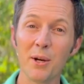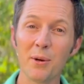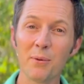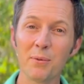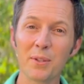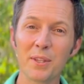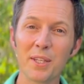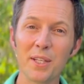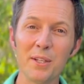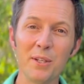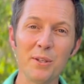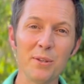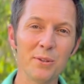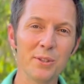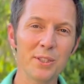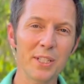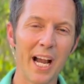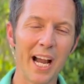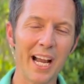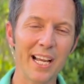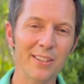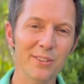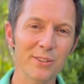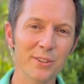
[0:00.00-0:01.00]
with a new
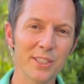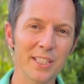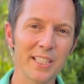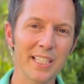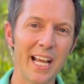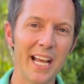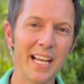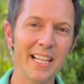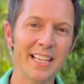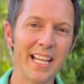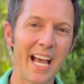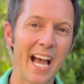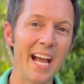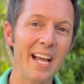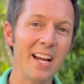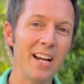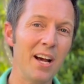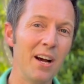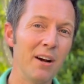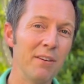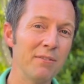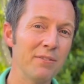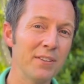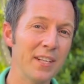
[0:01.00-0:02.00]
title today, that
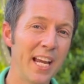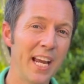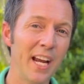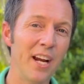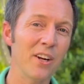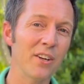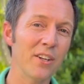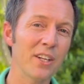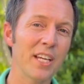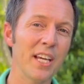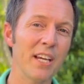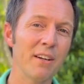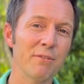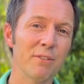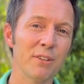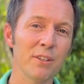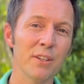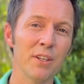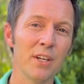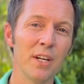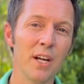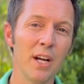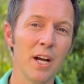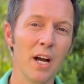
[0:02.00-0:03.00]
of Caregiver
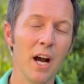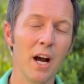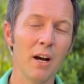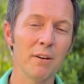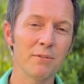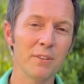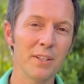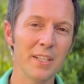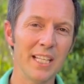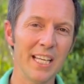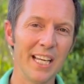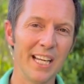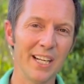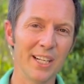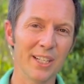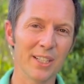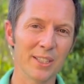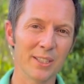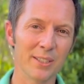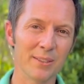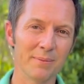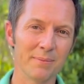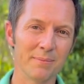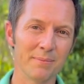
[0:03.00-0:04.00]
of the
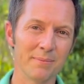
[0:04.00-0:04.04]
Year.